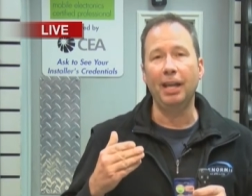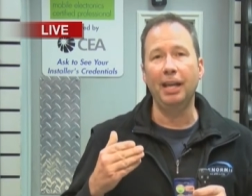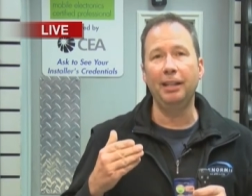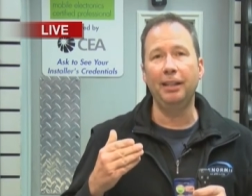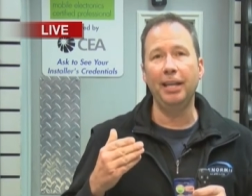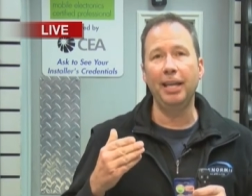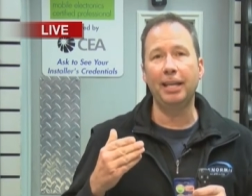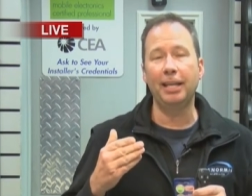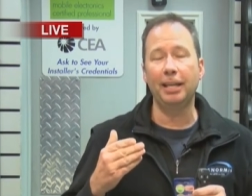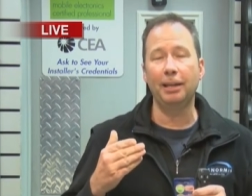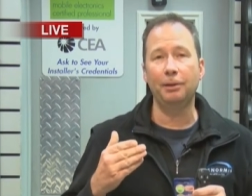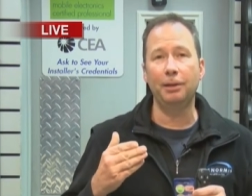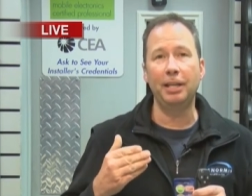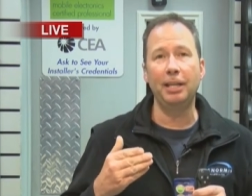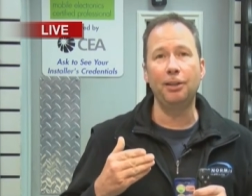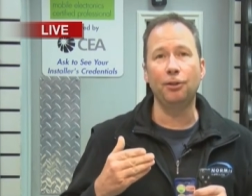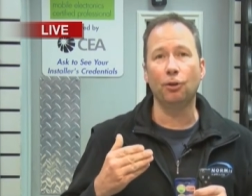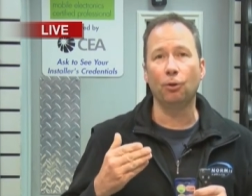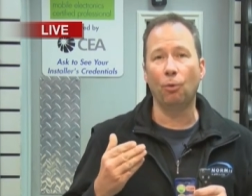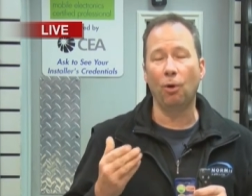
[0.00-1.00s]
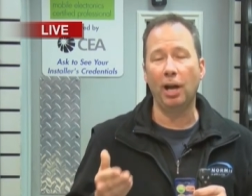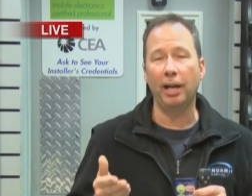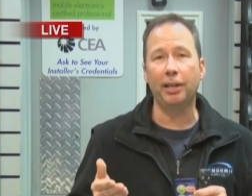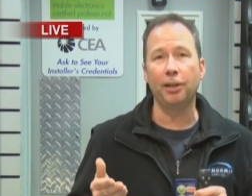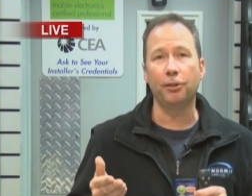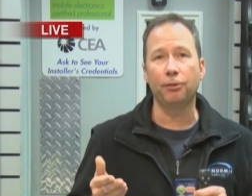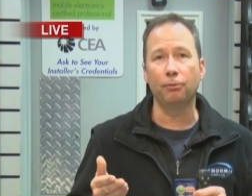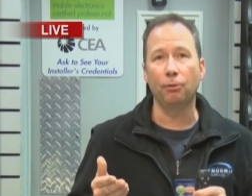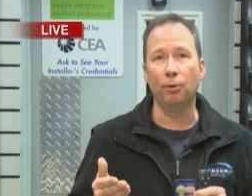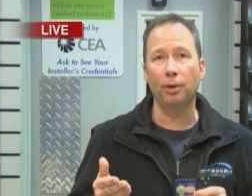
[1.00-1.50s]
and they can either
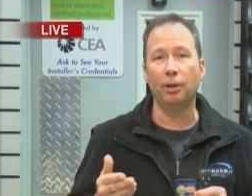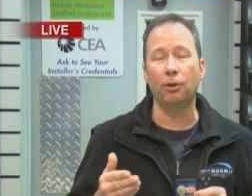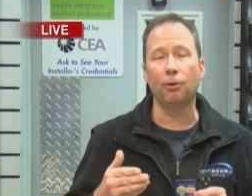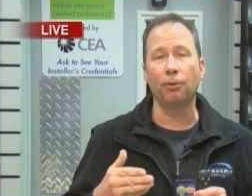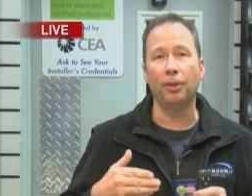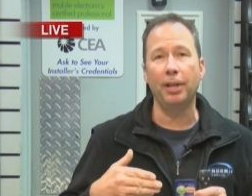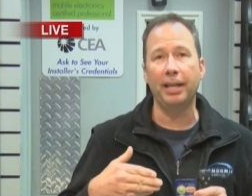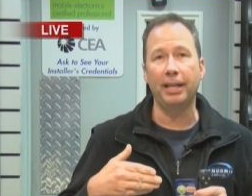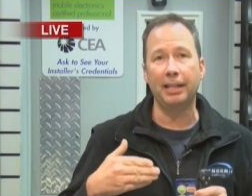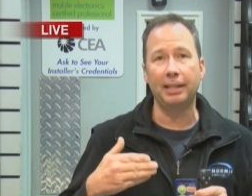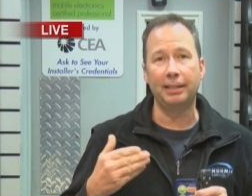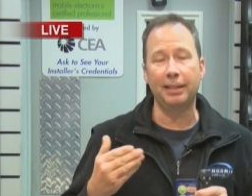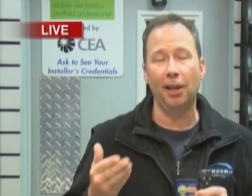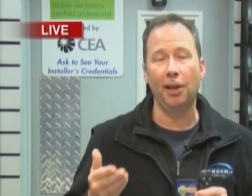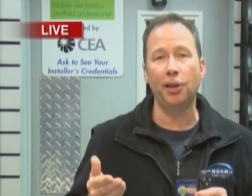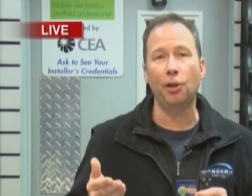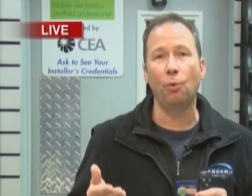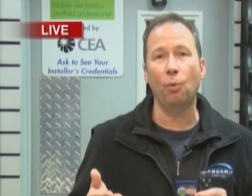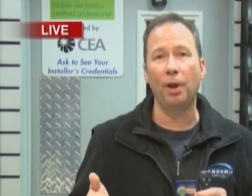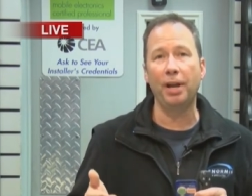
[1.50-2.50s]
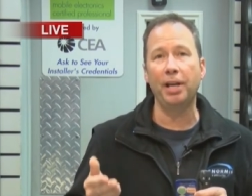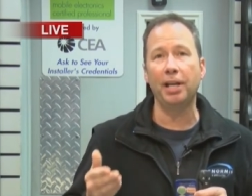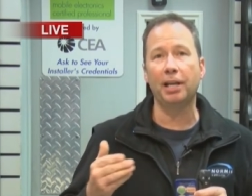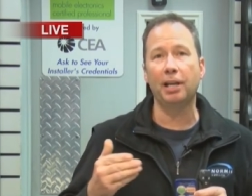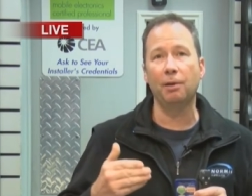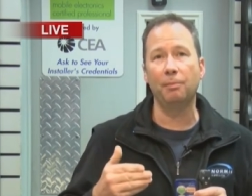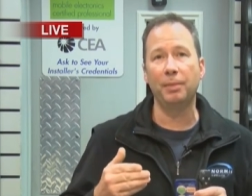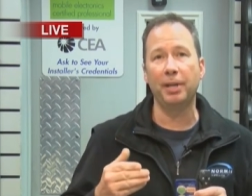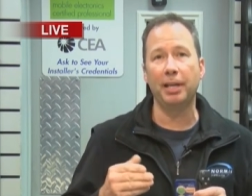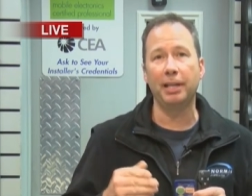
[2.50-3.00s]
walk you through it or they can tell you when to
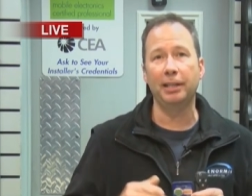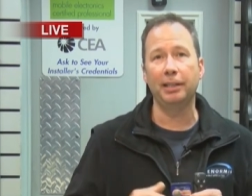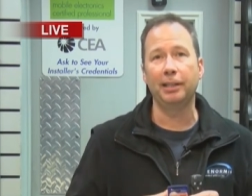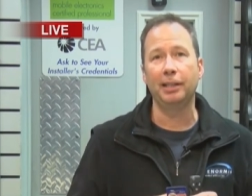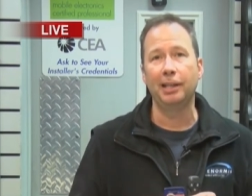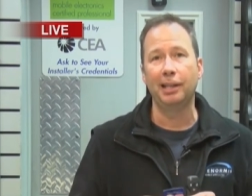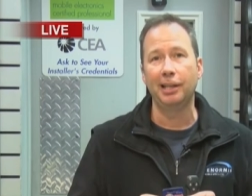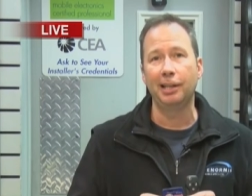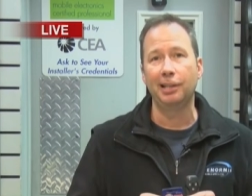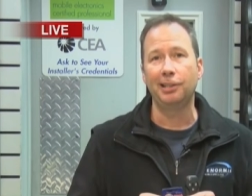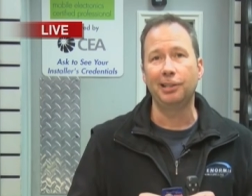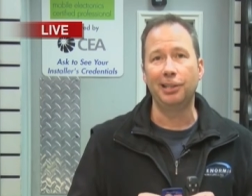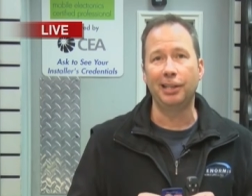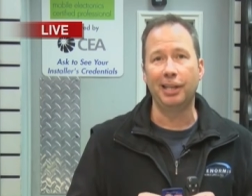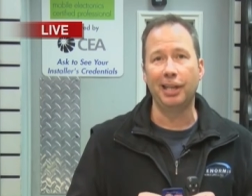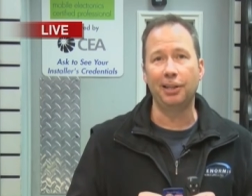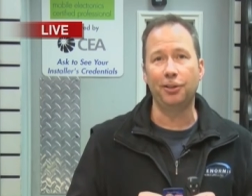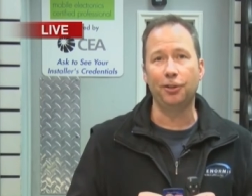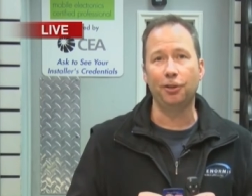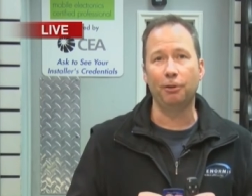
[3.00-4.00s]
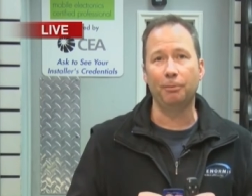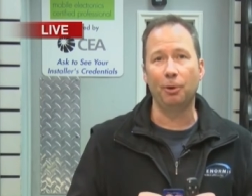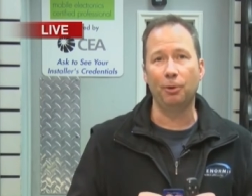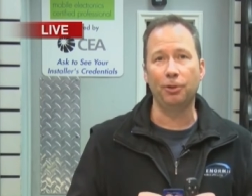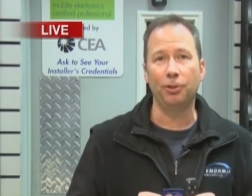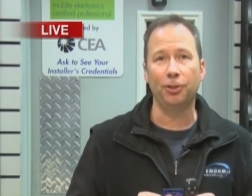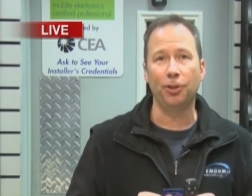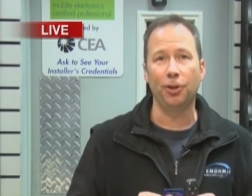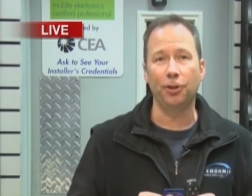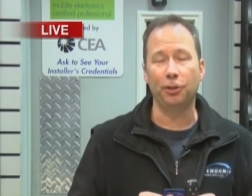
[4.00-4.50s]
come in to get your
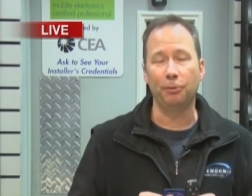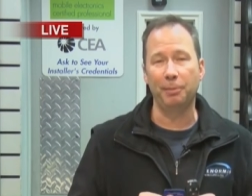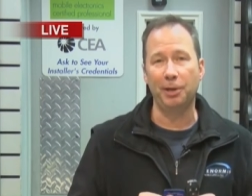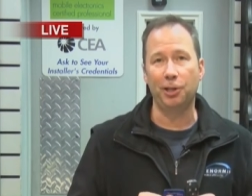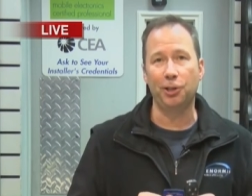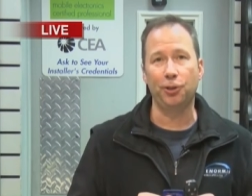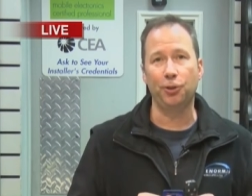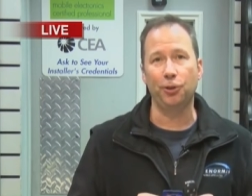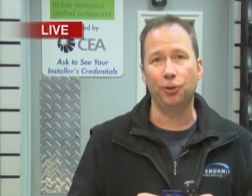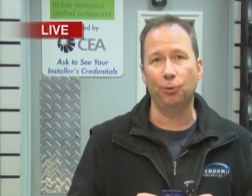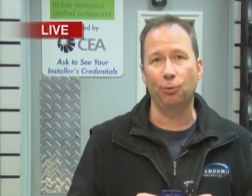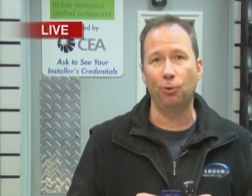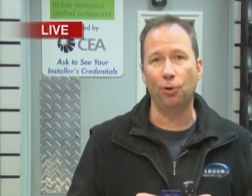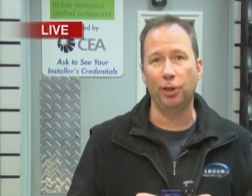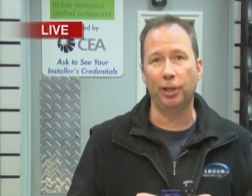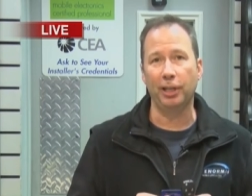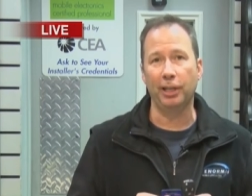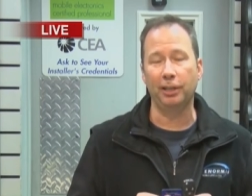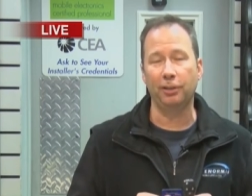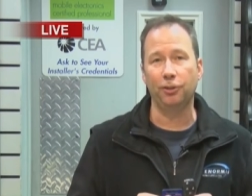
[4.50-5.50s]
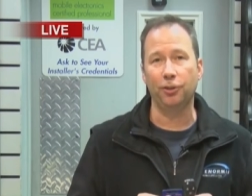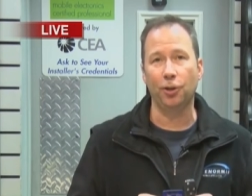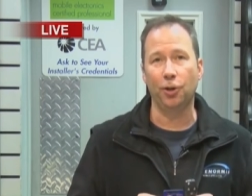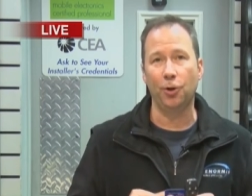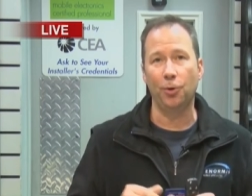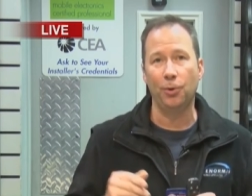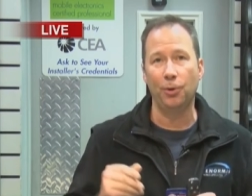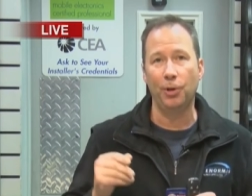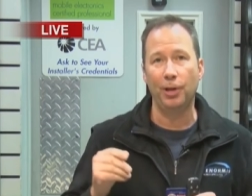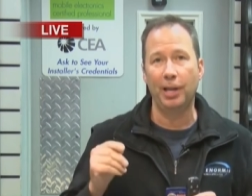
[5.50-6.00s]
remote start to make sure it's working.
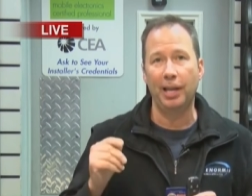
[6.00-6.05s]
So